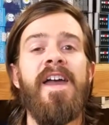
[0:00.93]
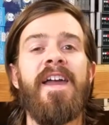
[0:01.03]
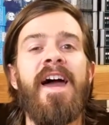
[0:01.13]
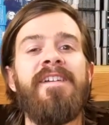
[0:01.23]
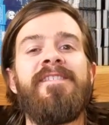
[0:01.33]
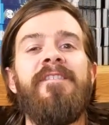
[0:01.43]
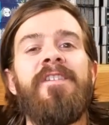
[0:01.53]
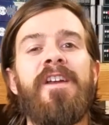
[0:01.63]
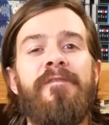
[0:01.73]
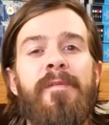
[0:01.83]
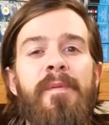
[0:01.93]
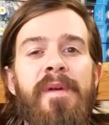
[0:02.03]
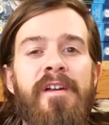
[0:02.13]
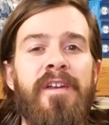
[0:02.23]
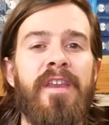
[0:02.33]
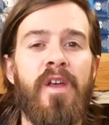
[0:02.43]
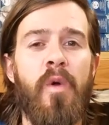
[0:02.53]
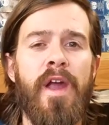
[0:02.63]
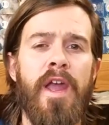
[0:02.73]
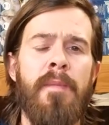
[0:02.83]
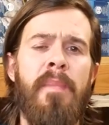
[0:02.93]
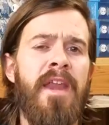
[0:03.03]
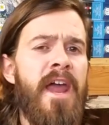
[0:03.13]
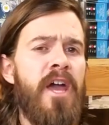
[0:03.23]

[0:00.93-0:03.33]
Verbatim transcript: Hey guys, Devin here from American Aquarium. By